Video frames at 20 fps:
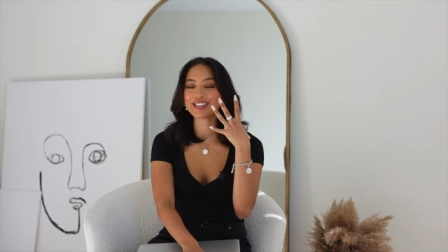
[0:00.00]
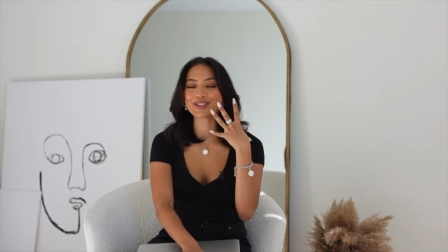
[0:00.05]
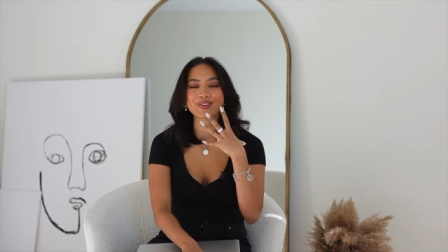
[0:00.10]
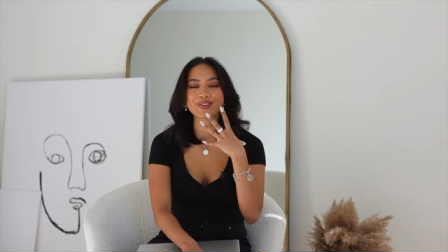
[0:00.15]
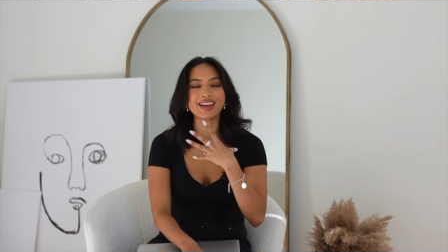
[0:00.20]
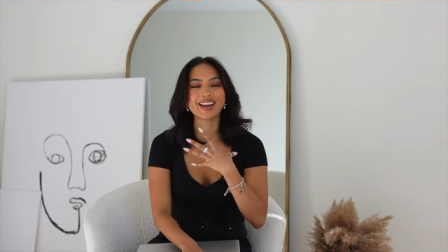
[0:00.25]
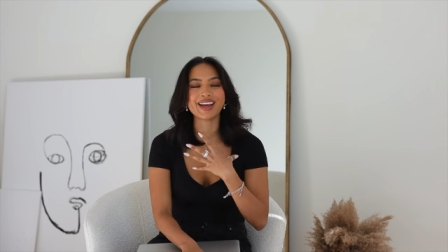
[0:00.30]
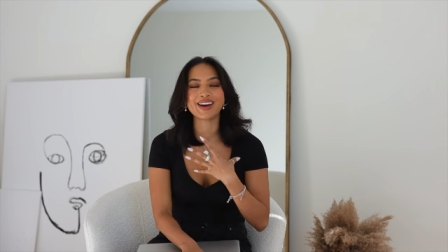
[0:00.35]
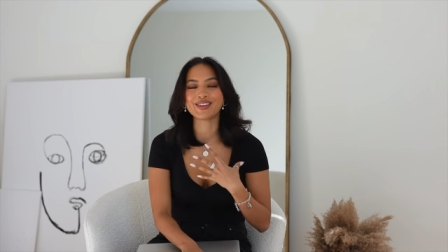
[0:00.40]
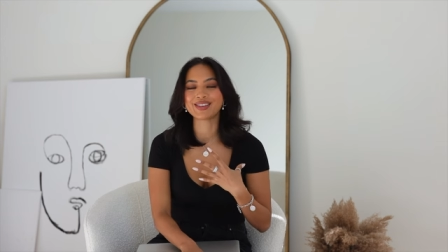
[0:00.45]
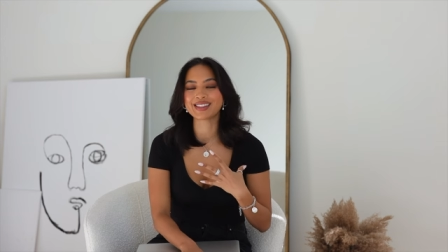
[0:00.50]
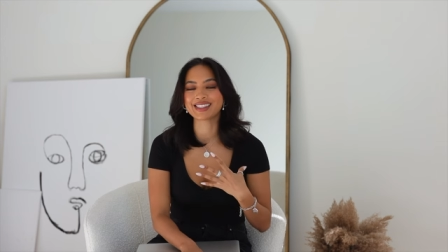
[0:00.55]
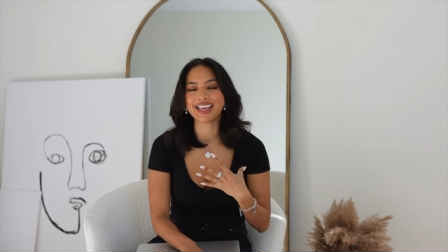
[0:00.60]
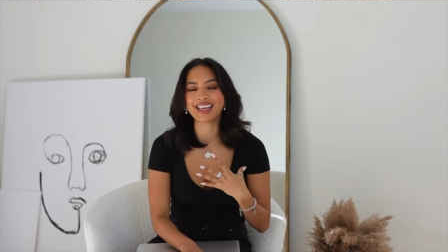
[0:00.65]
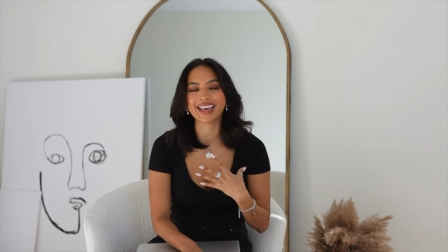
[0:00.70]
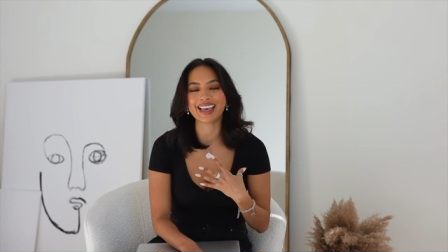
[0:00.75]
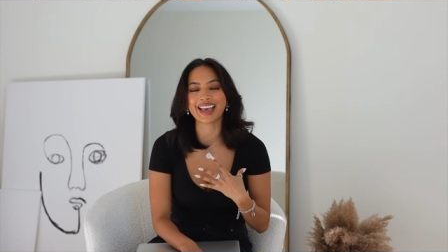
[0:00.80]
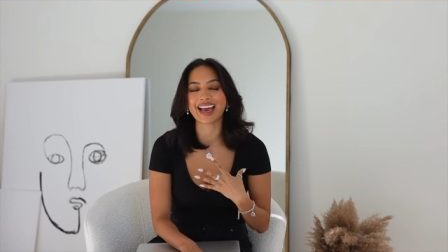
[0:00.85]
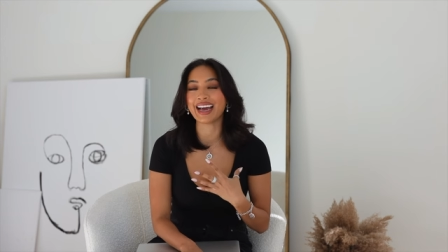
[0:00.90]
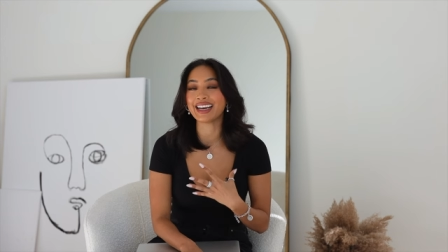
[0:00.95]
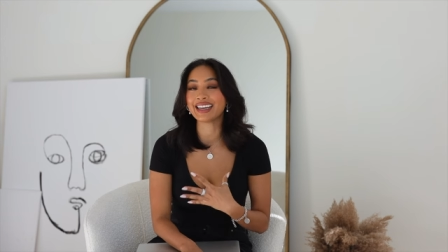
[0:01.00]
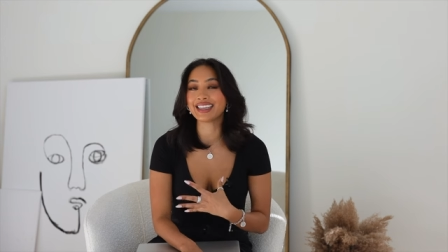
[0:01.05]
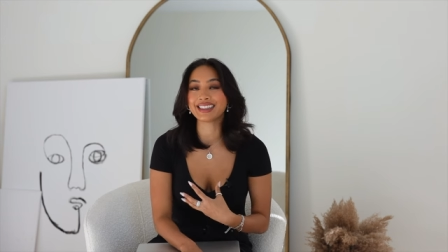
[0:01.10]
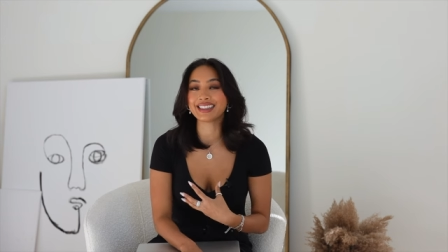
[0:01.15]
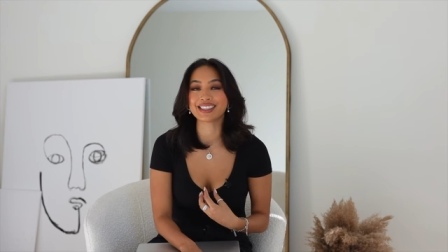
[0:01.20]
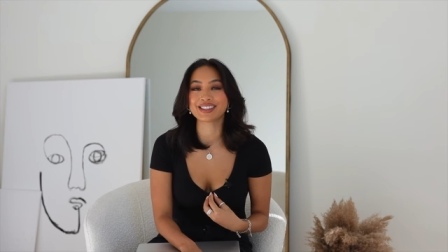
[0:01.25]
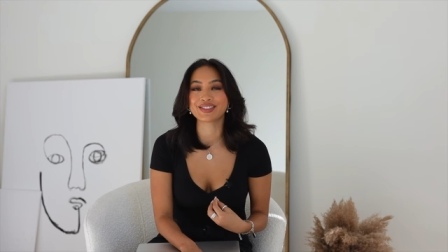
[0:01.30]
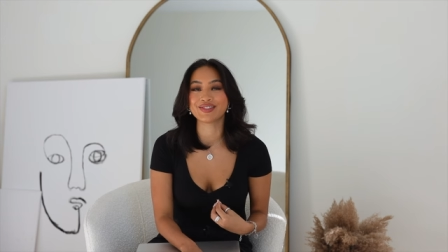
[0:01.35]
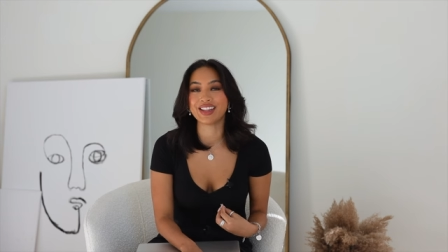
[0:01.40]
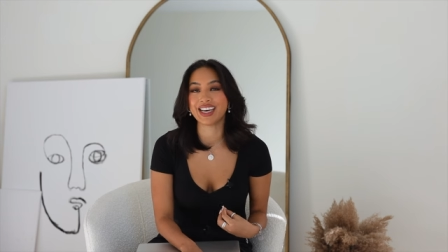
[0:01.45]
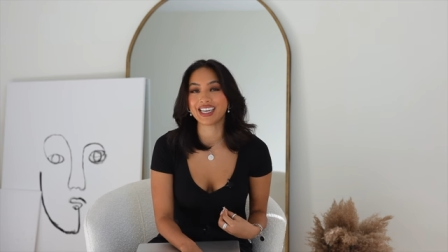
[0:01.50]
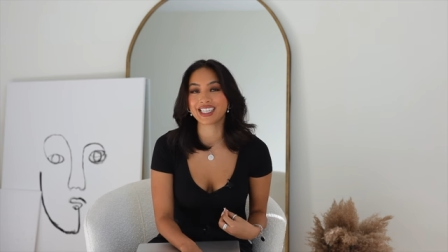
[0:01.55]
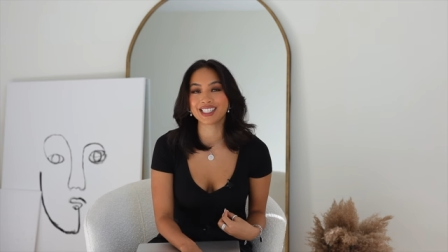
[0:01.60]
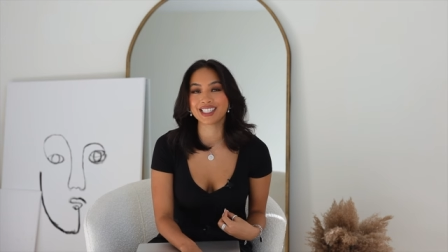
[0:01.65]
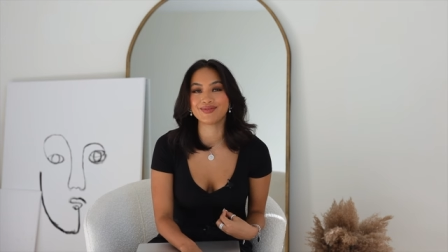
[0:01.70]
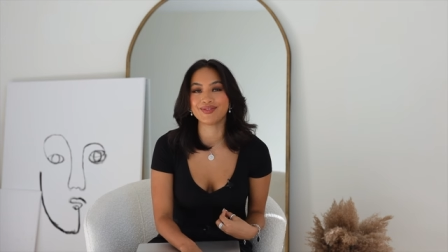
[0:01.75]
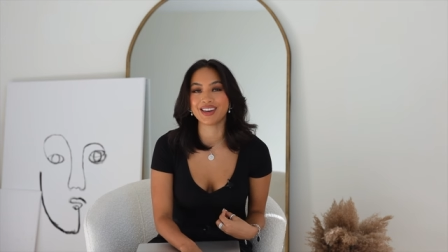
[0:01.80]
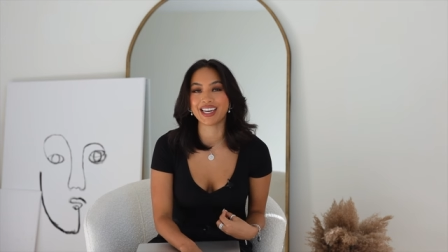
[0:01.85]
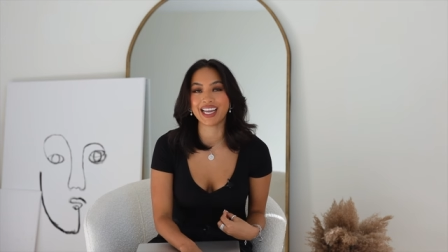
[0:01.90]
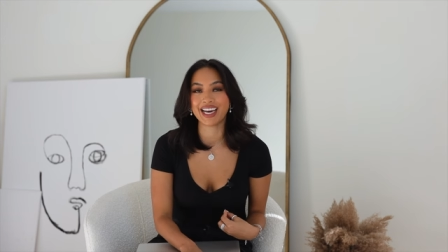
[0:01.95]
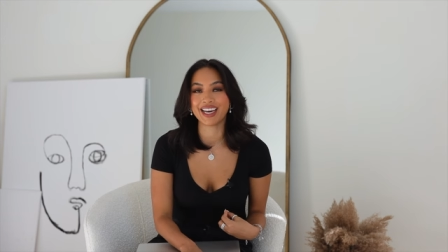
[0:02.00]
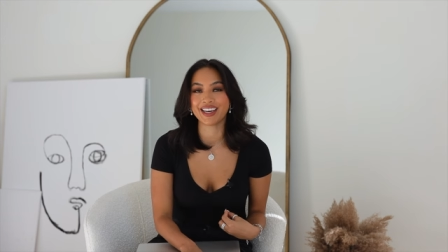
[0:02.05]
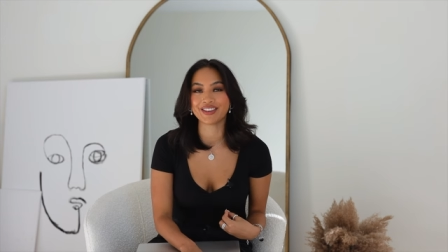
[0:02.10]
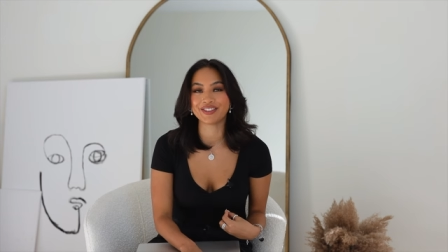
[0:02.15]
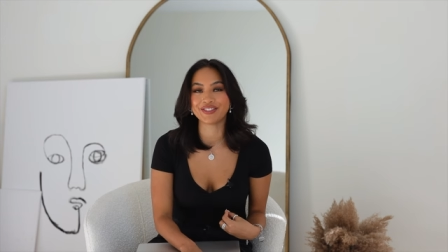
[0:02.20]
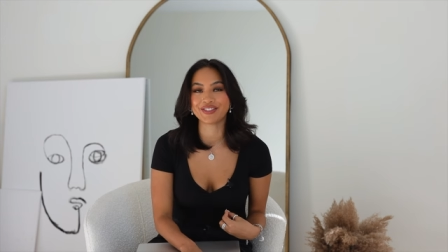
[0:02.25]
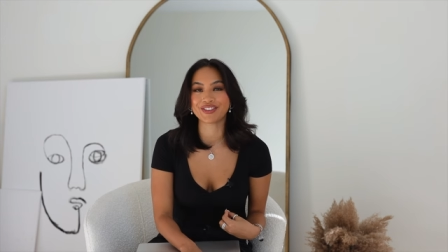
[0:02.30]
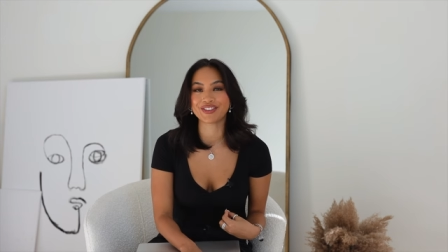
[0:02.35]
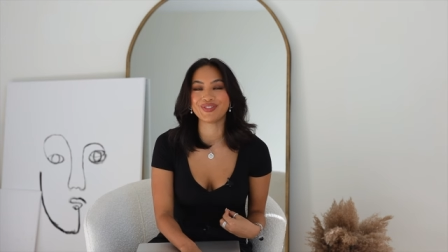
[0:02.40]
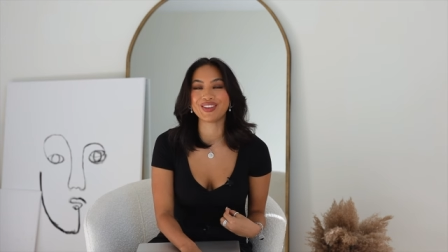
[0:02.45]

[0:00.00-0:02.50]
is when I was like, I need this flash in my life